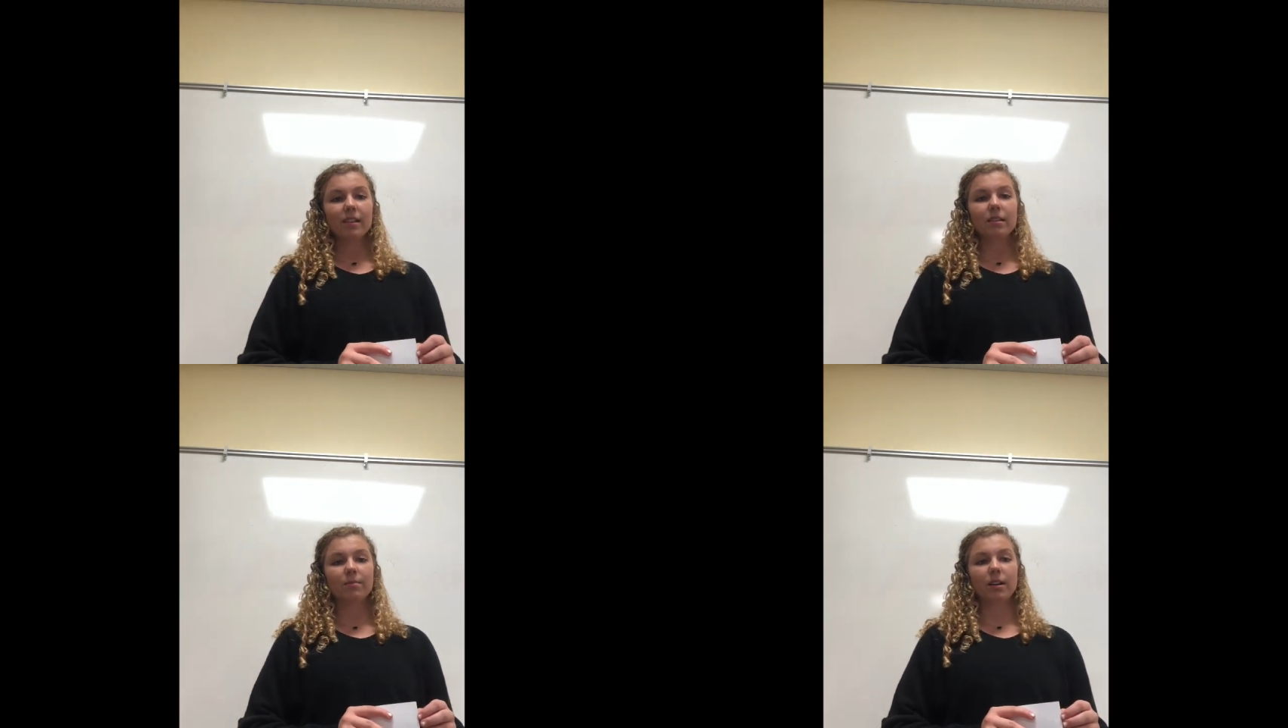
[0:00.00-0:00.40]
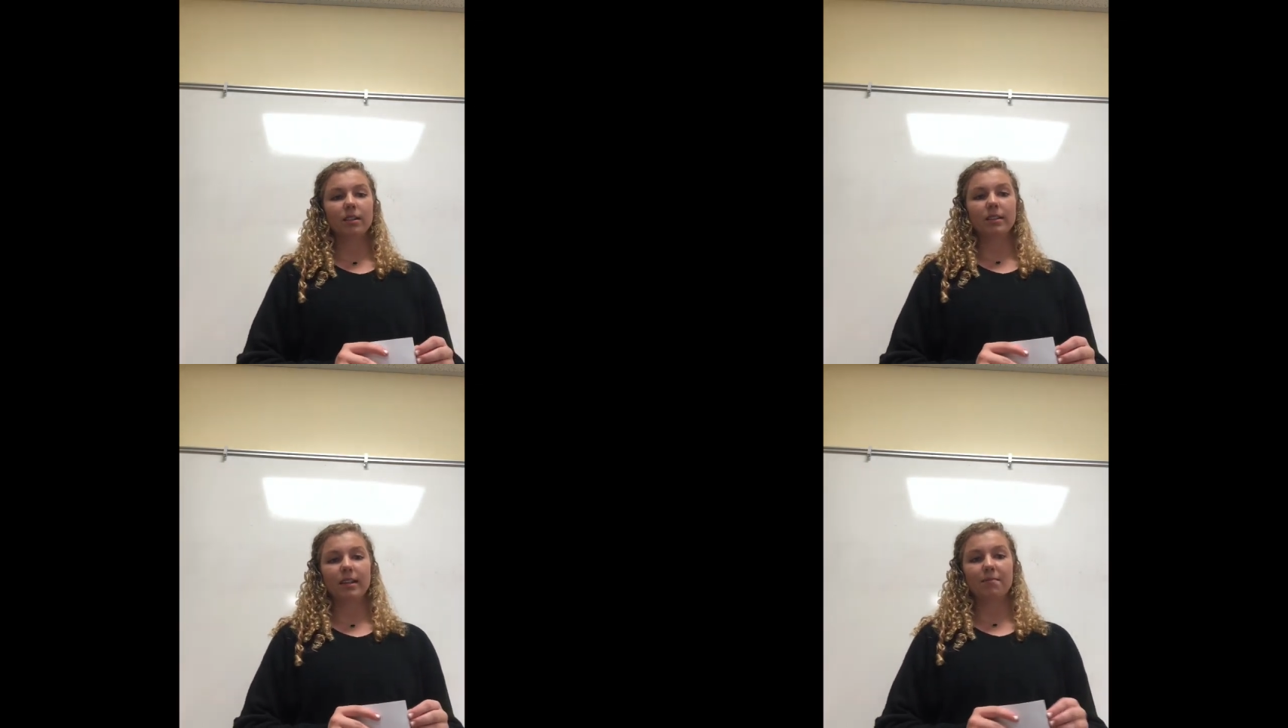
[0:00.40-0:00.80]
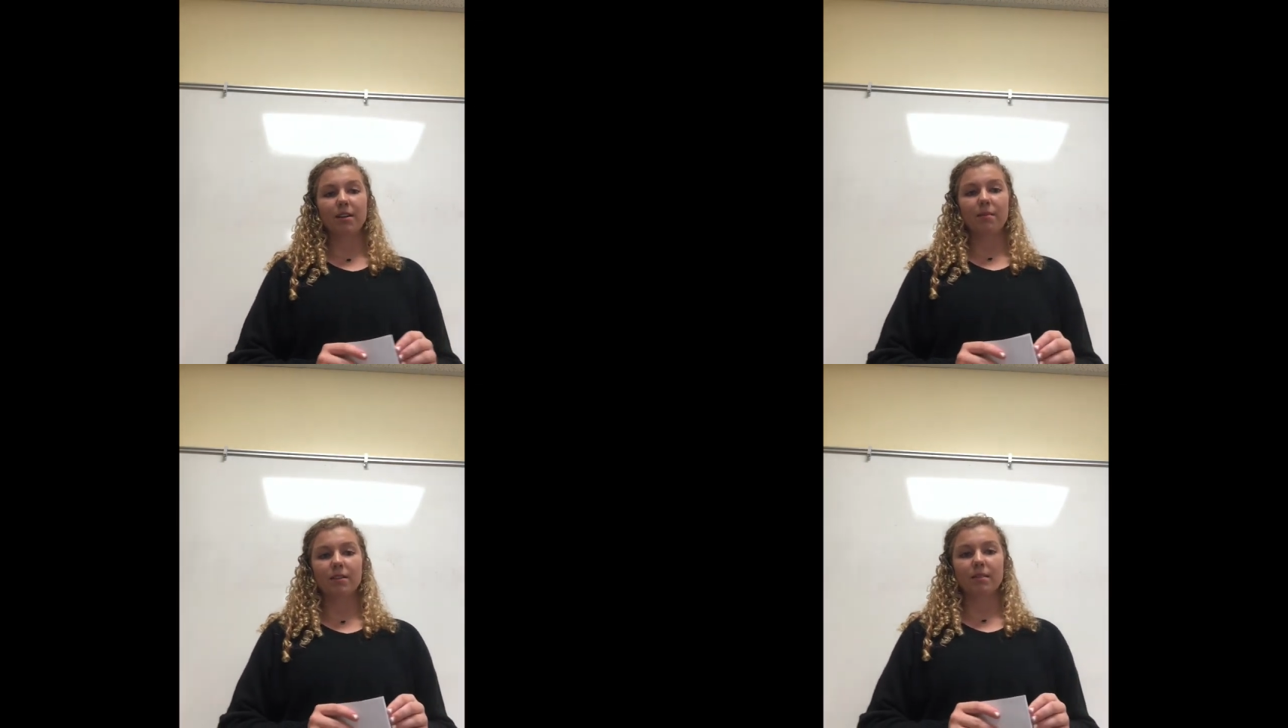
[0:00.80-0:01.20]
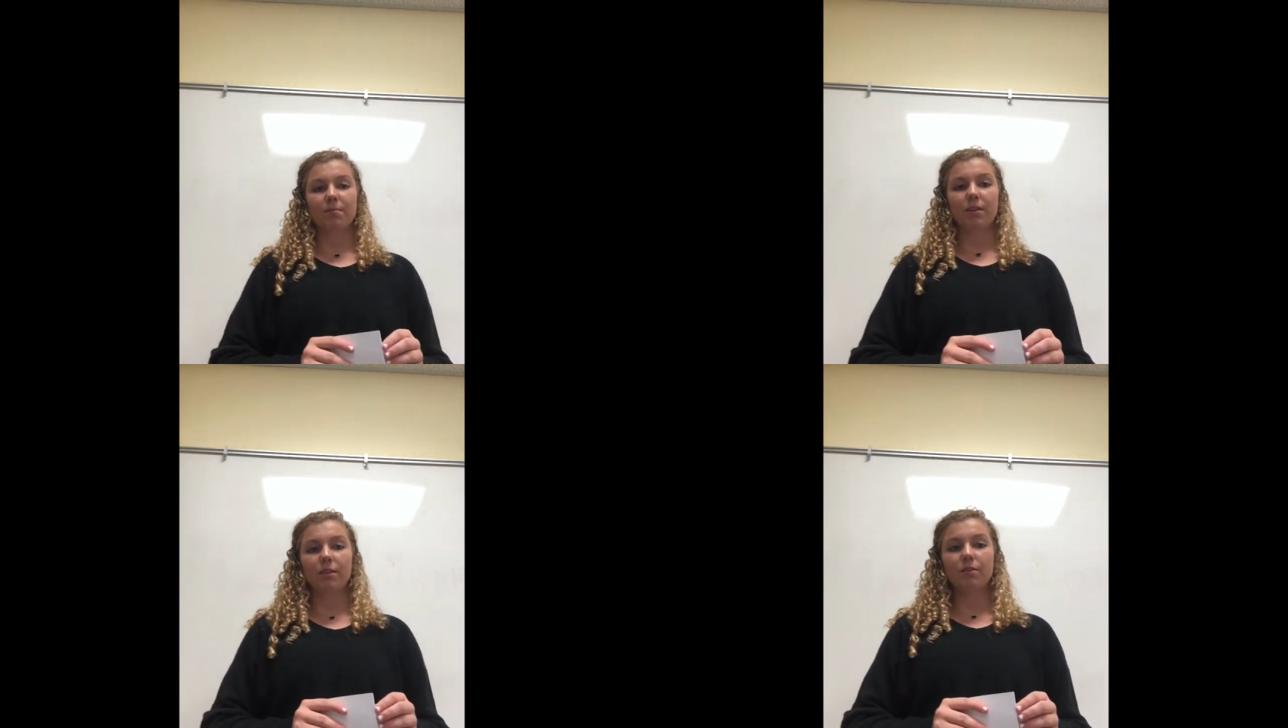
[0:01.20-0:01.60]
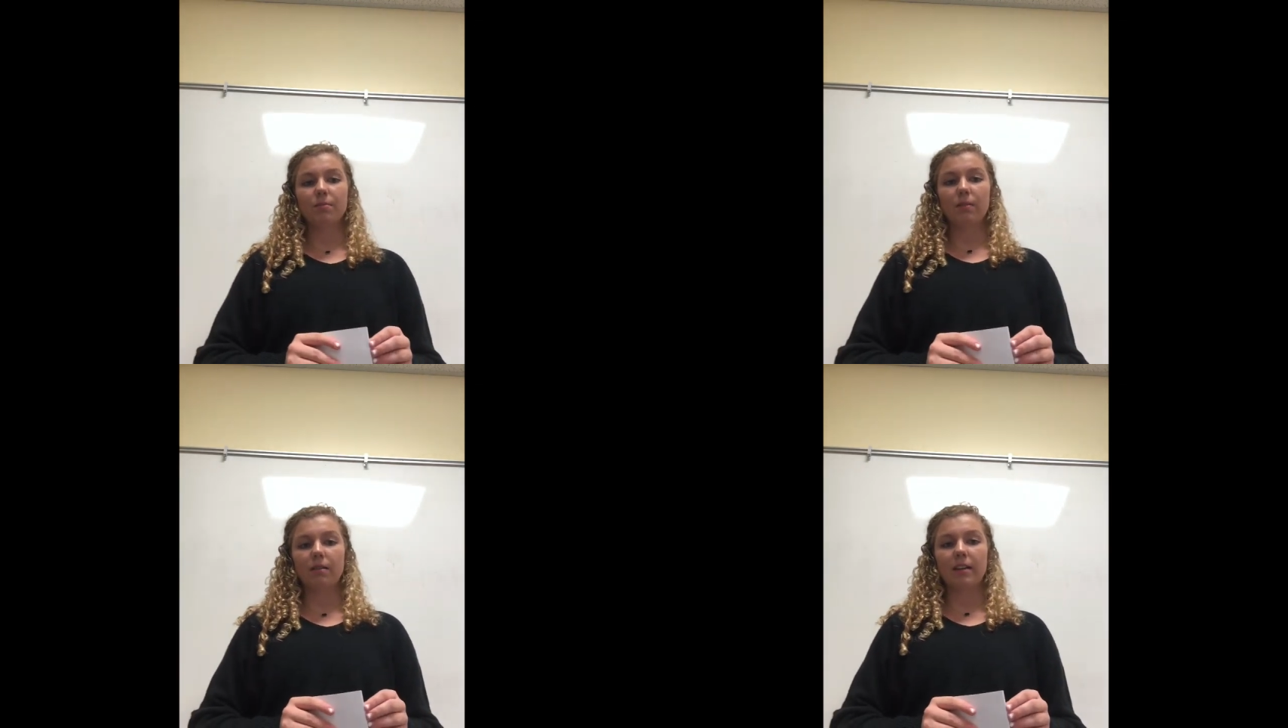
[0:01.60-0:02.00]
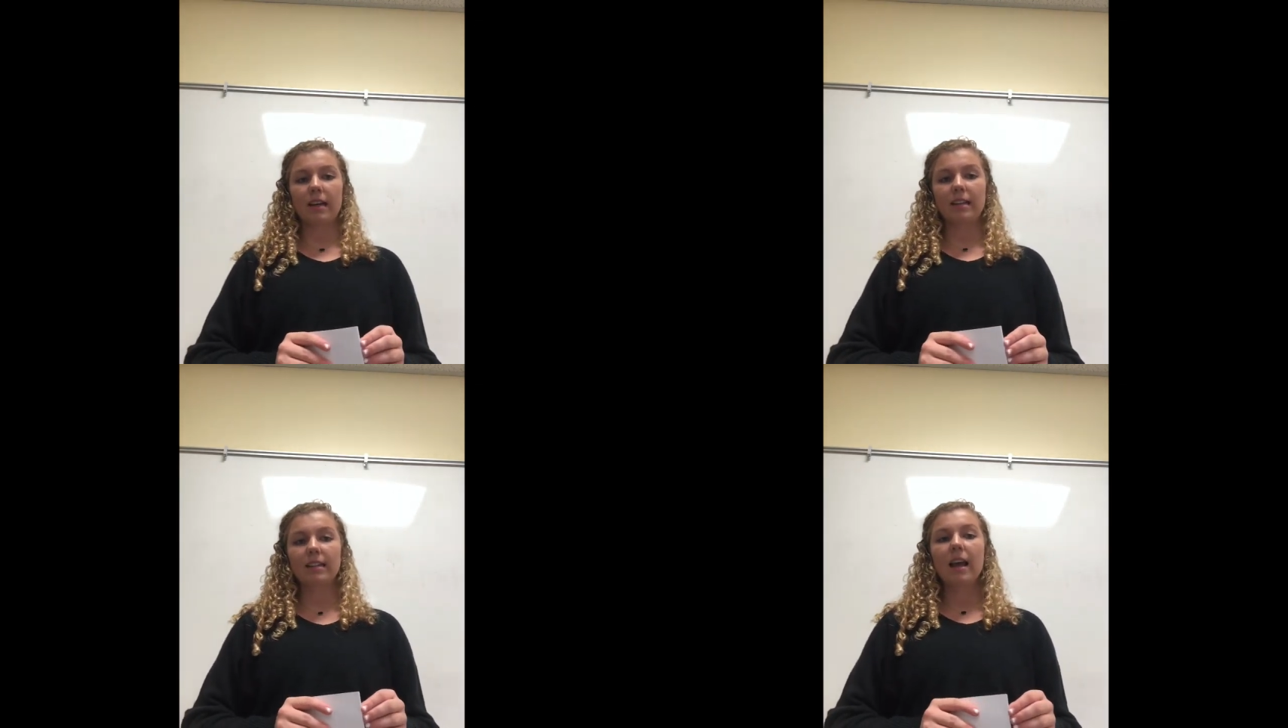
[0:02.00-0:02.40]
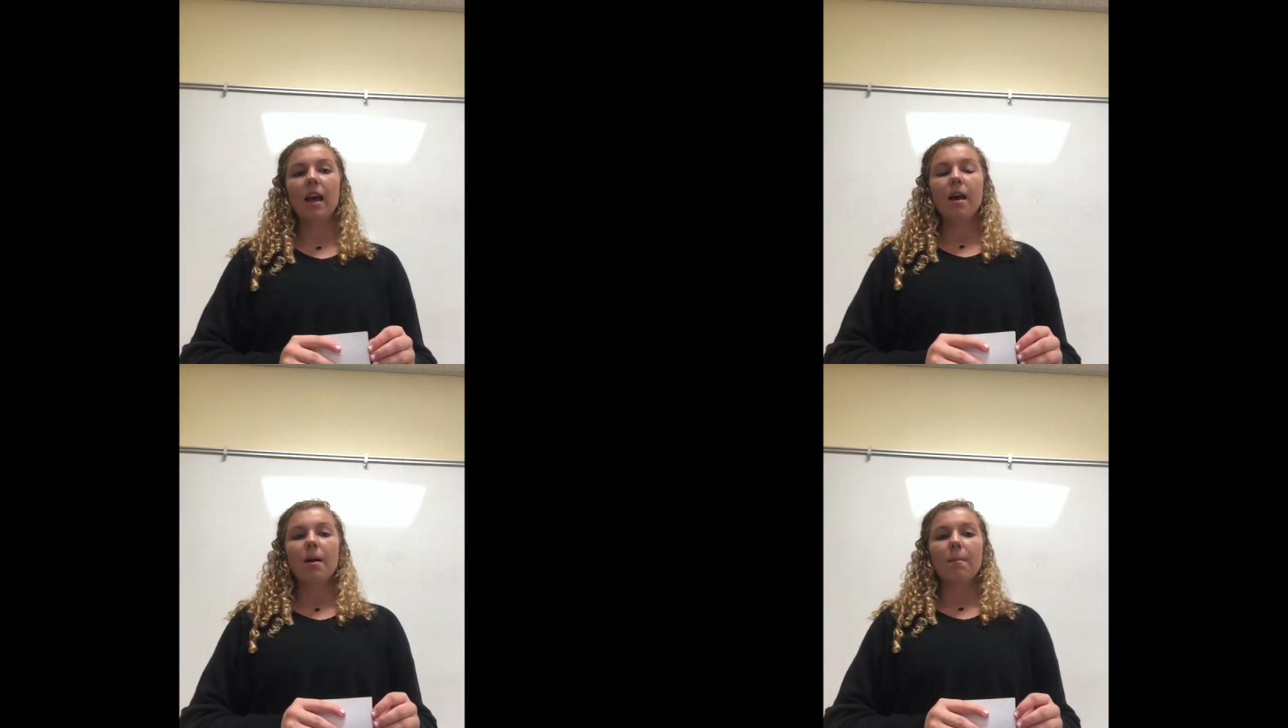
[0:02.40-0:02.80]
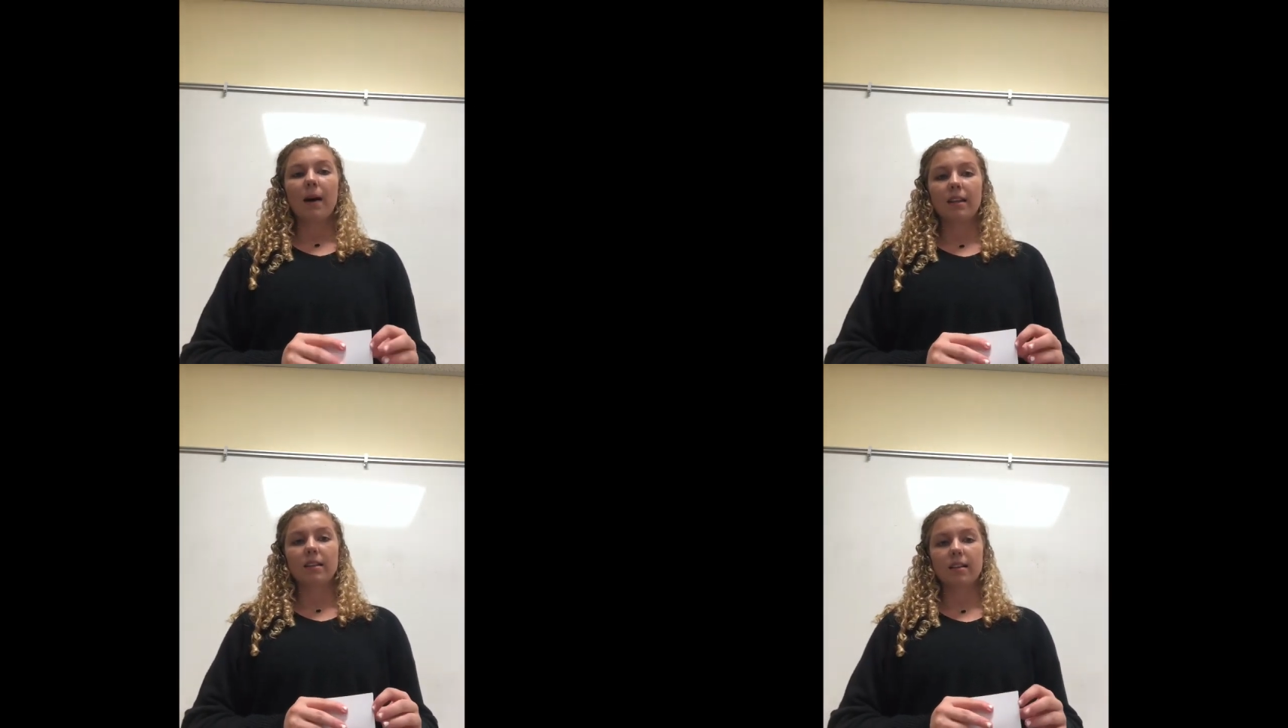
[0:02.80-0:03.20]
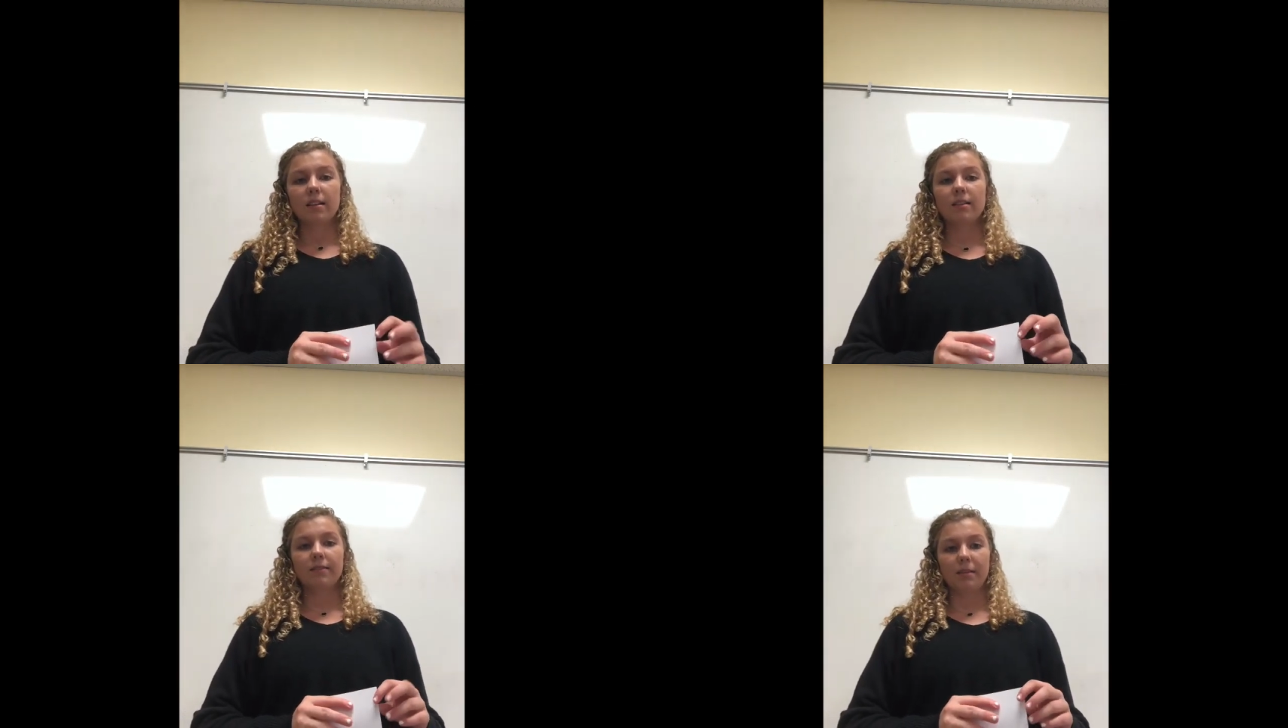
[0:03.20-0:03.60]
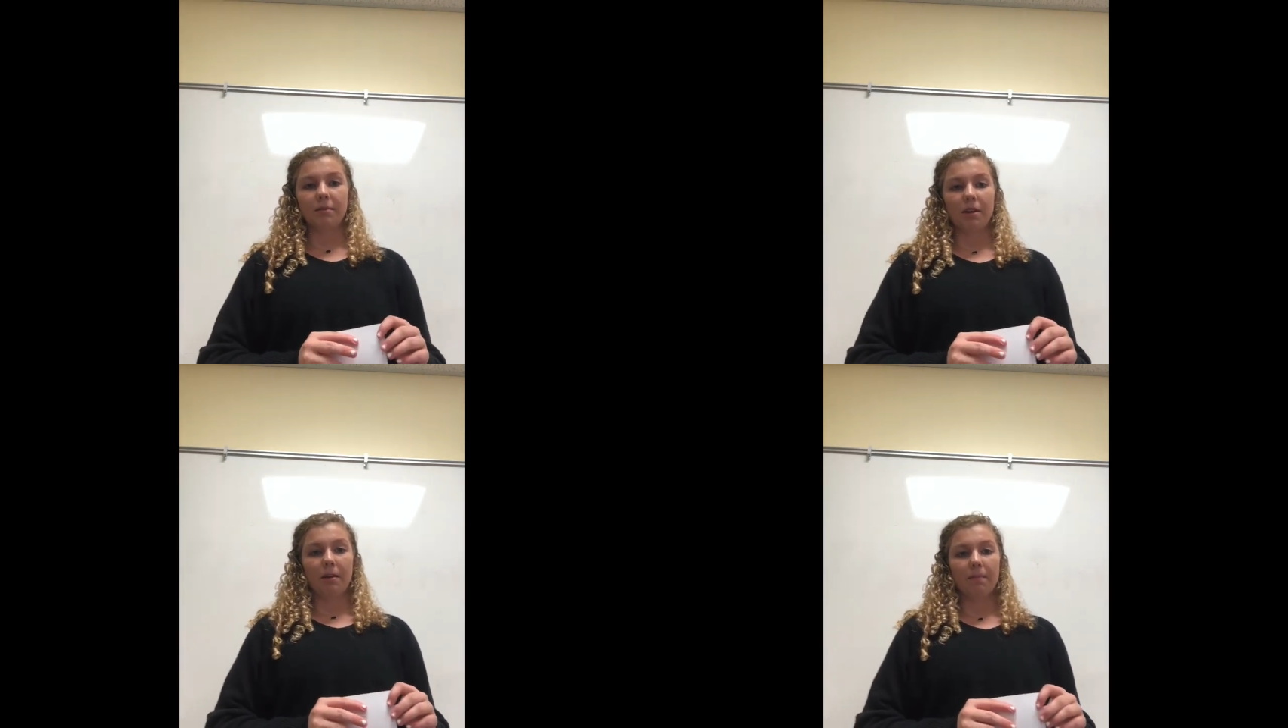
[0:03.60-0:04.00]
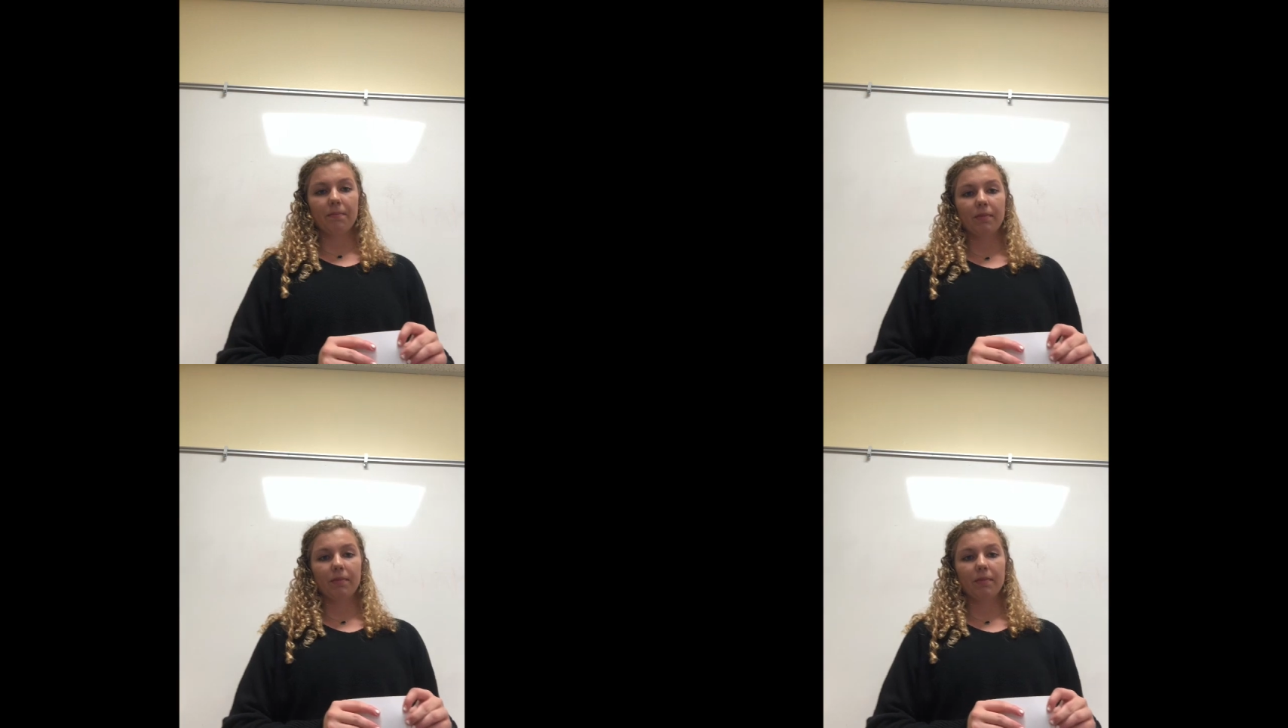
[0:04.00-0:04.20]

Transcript: The Boston Tea Party was a political protest by the Sons of Liberty.